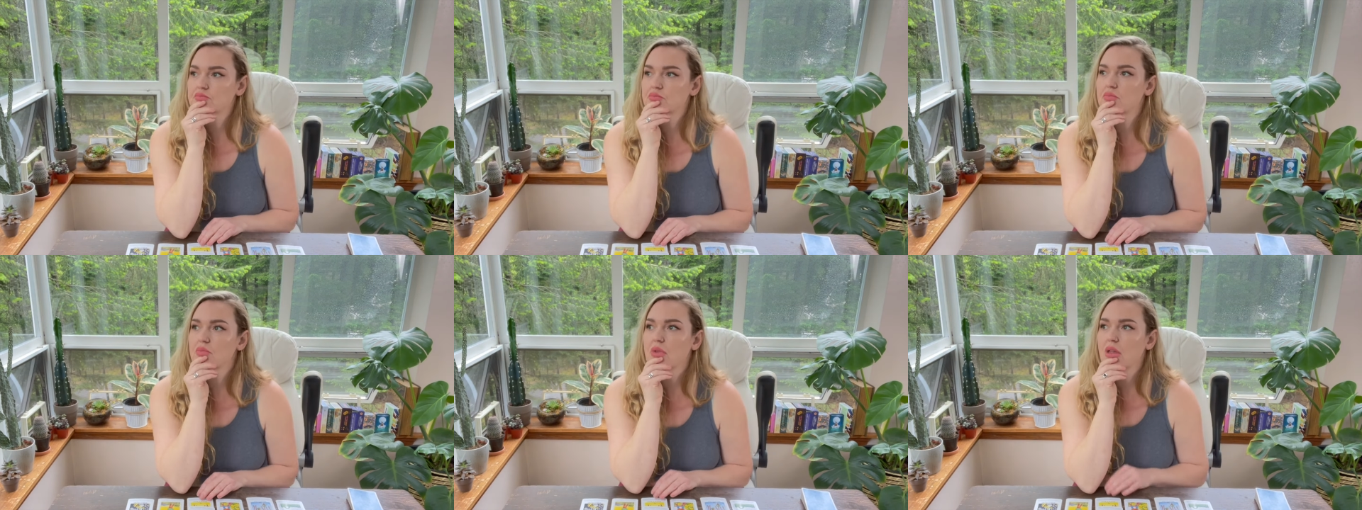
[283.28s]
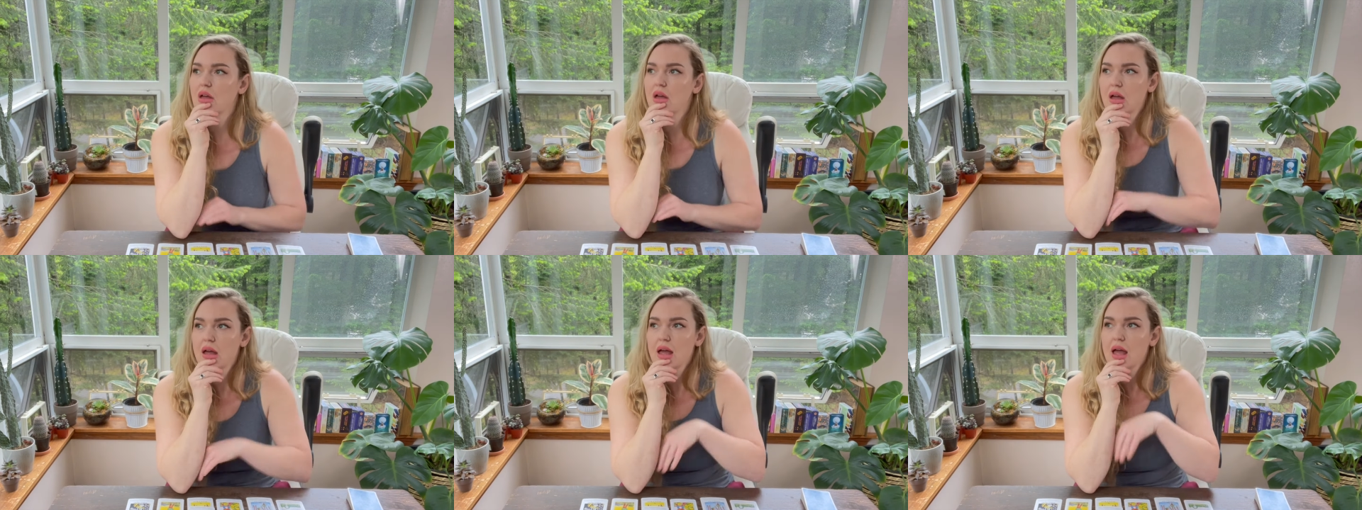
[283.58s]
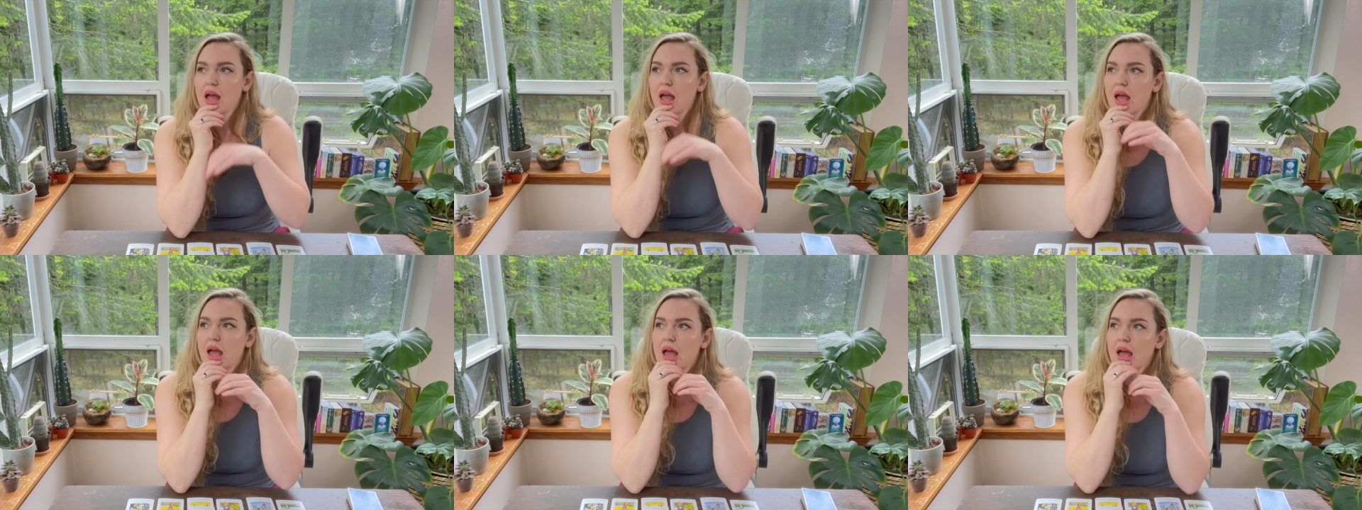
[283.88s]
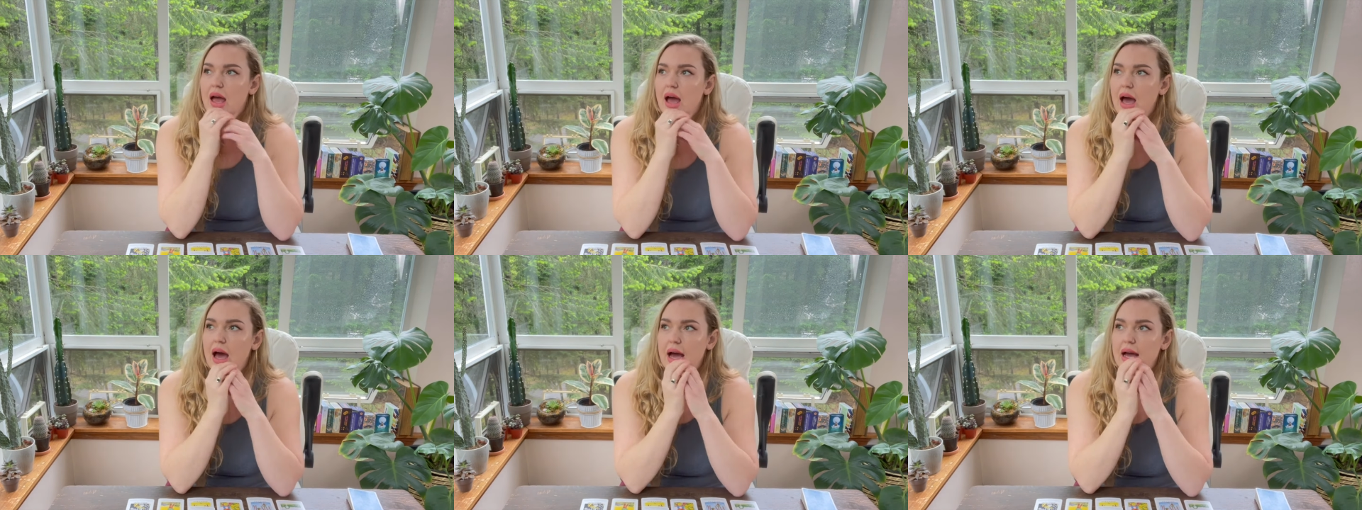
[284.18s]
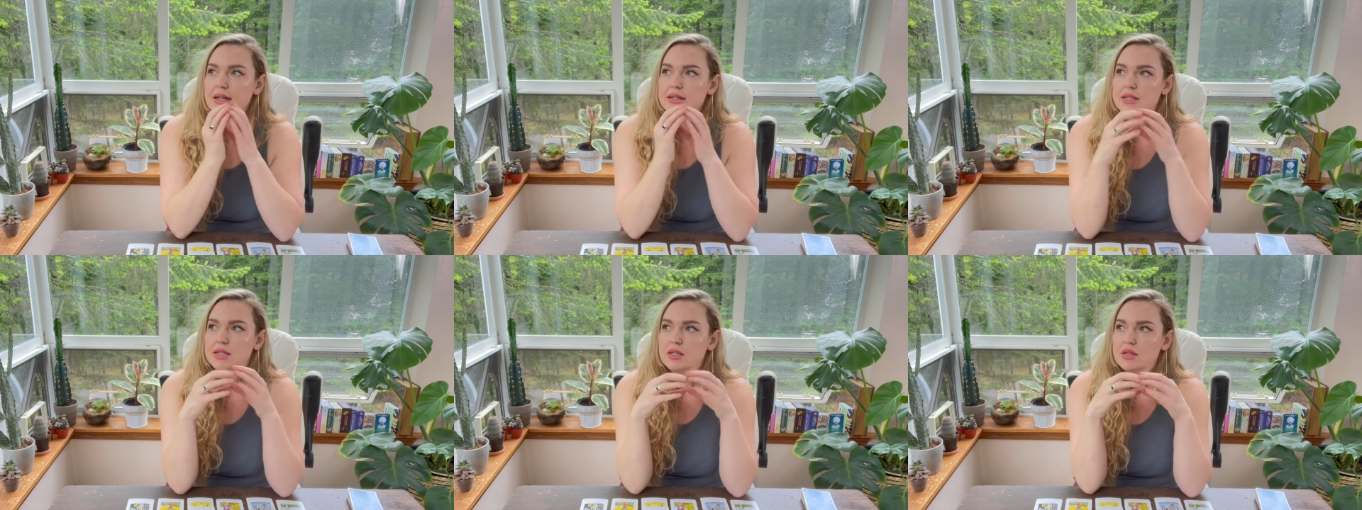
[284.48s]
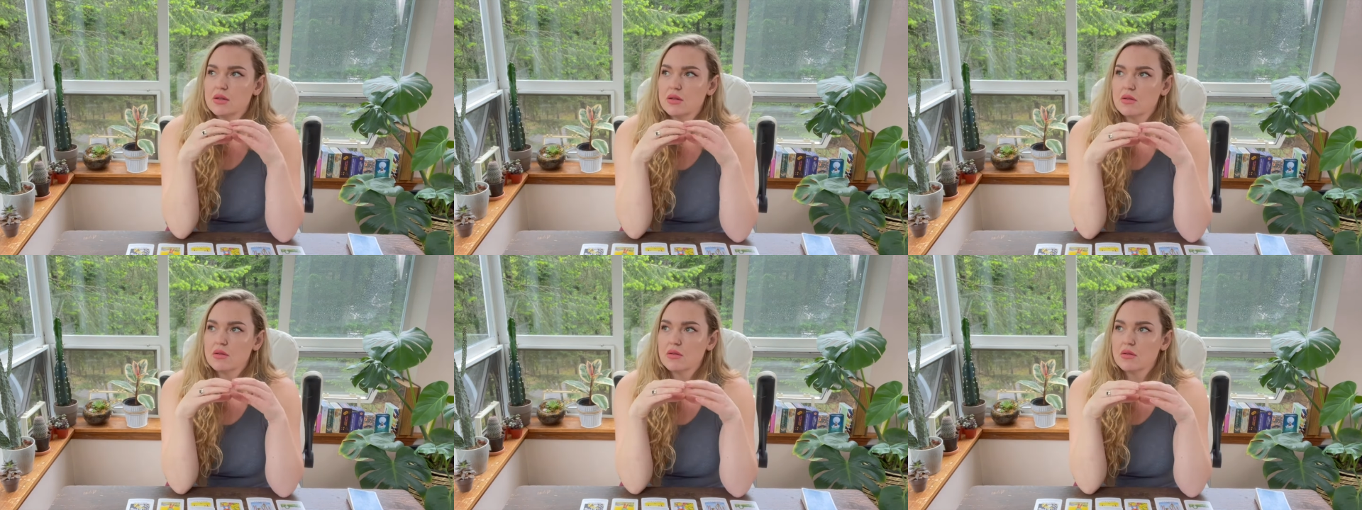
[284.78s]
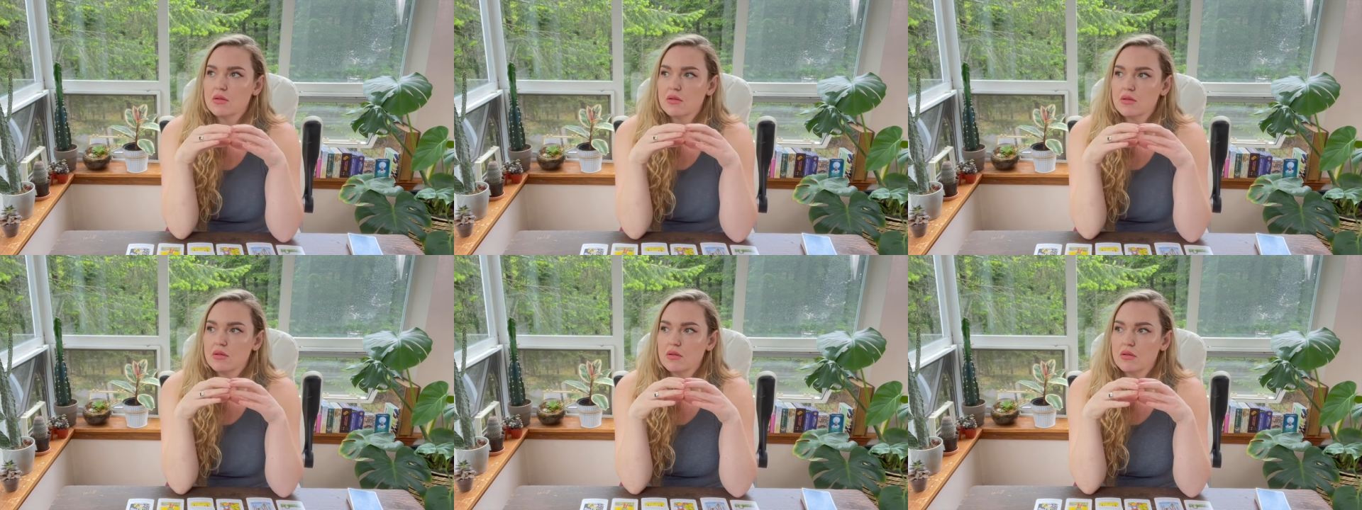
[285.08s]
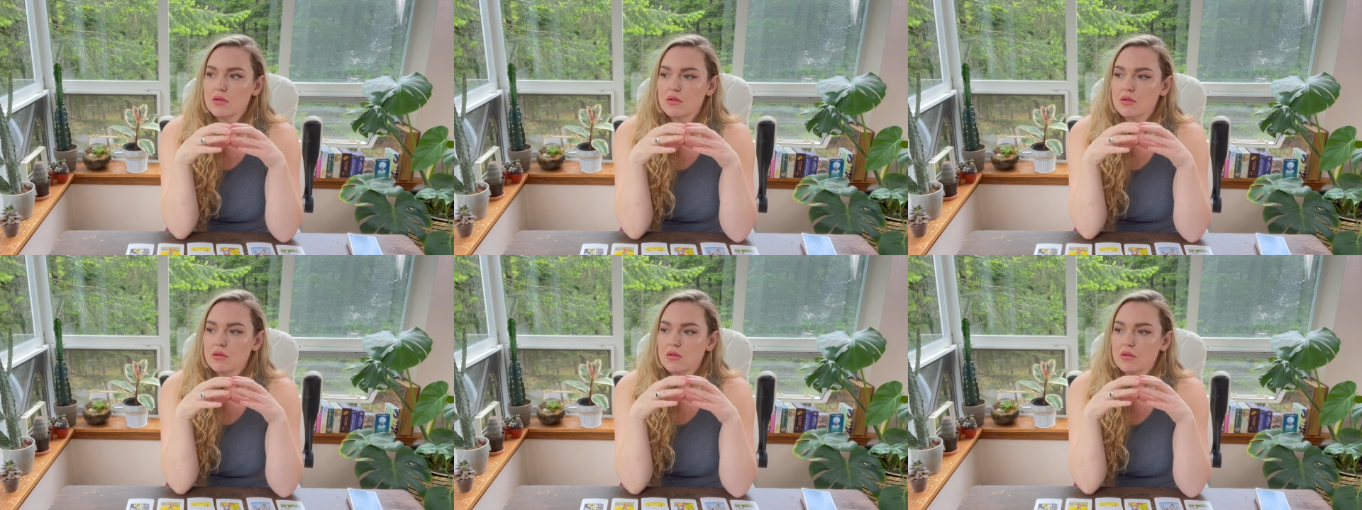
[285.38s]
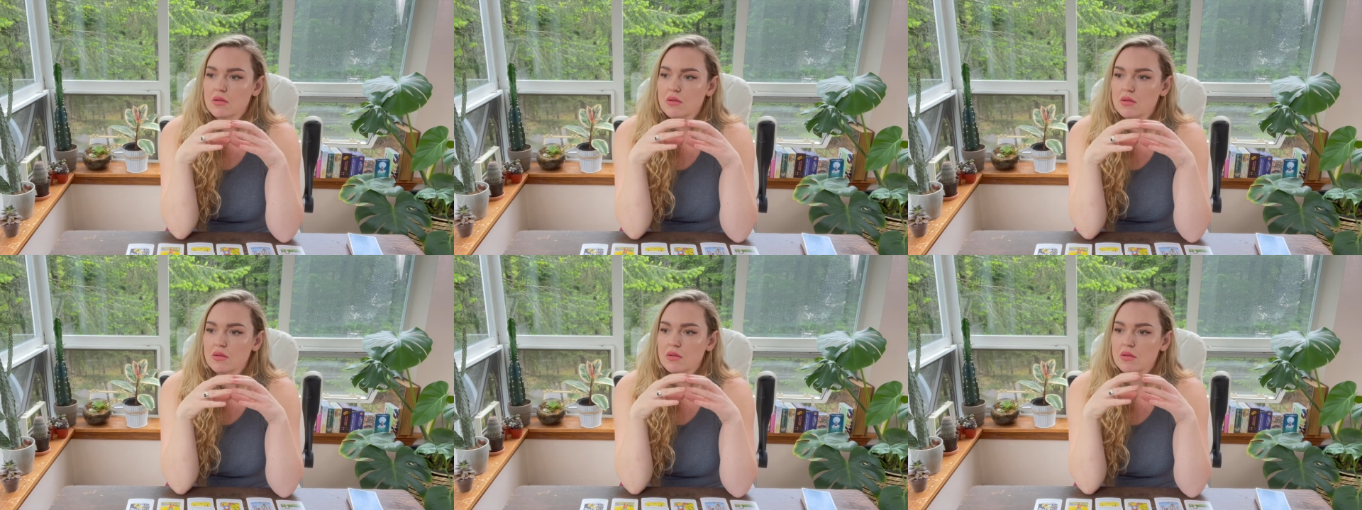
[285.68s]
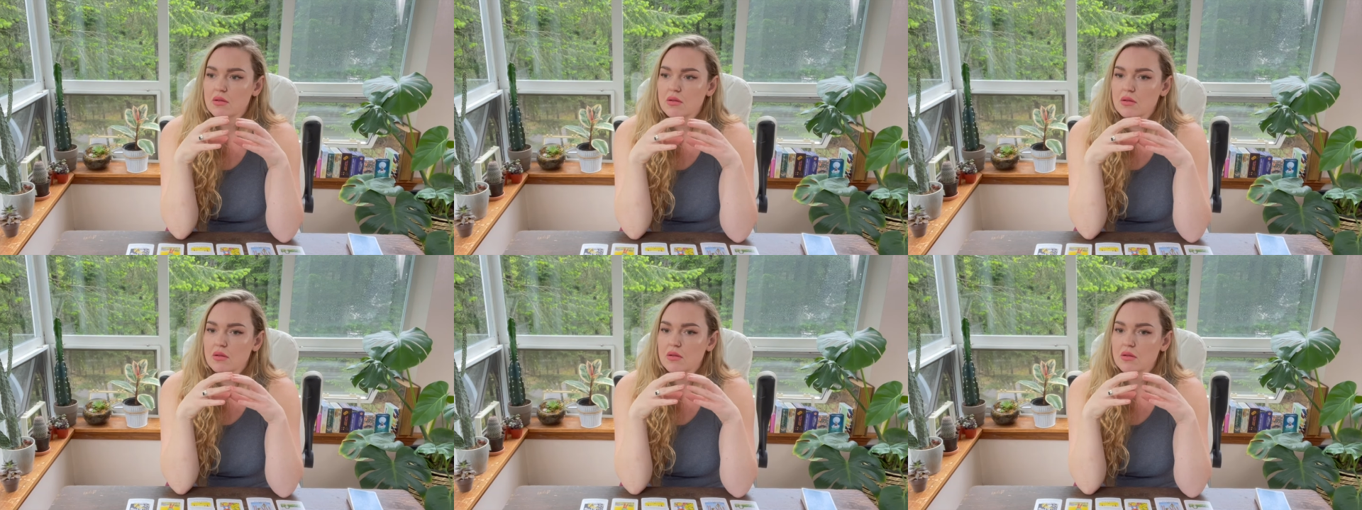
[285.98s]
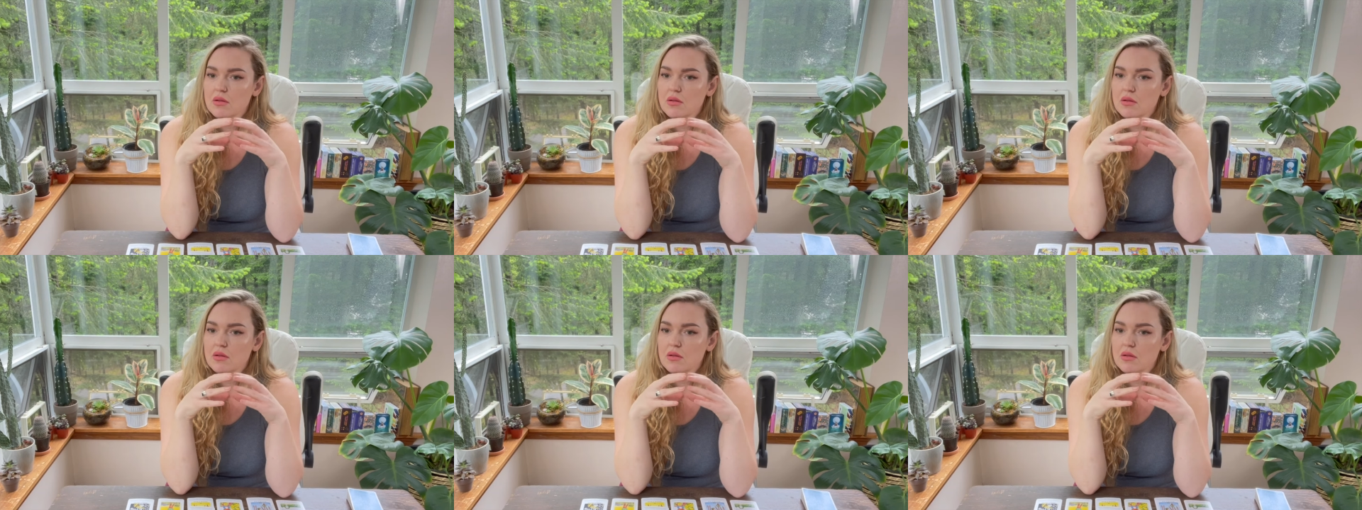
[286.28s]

No one is speaking in this clip.